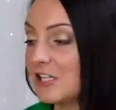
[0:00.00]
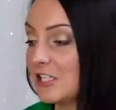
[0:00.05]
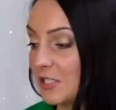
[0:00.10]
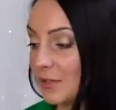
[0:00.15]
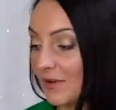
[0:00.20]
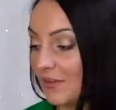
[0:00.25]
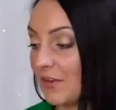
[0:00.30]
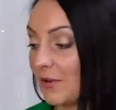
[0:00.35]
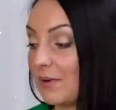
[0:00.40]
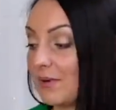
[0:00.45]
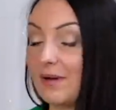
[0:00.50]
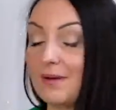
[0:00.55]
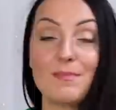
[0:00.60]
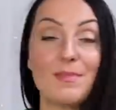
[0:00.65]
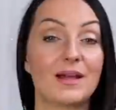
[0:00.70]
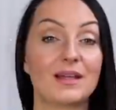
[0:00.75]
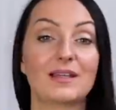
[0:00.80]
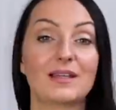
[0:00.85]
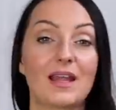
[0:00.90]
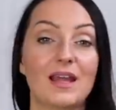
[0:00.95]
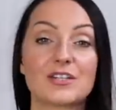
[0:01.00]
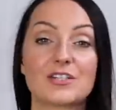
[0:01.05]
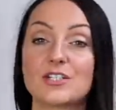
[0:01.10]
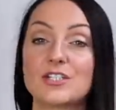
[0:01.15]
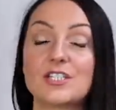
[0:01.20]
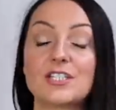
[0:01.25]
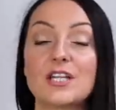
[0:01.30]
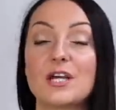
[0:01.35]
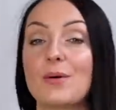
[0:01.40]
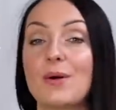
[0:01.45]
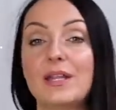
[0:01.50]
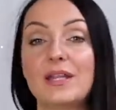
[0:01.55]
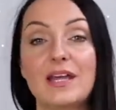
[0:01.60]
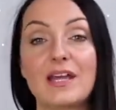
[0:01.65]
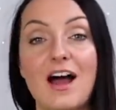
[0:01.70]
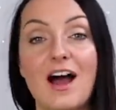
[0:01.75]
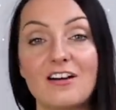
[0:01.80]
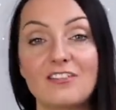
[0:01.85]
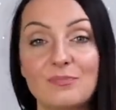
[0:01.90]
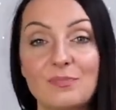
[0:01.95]
Some of them are in my collection still, and
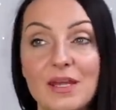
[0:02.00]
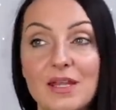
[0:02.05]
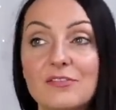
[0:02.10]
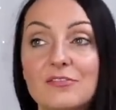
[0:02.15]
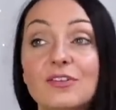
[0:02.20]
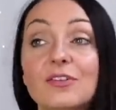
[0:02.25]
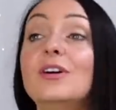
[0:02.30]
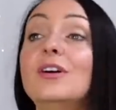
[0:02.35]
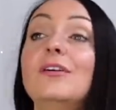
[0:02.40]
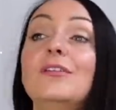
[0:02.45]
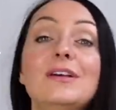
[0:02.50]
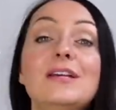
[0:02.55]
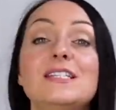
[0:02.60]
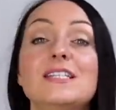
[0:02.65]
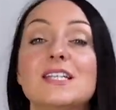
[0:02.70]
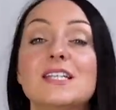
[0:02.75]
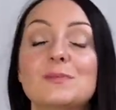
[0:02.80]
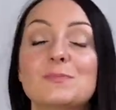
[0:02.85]
they have been for a reason.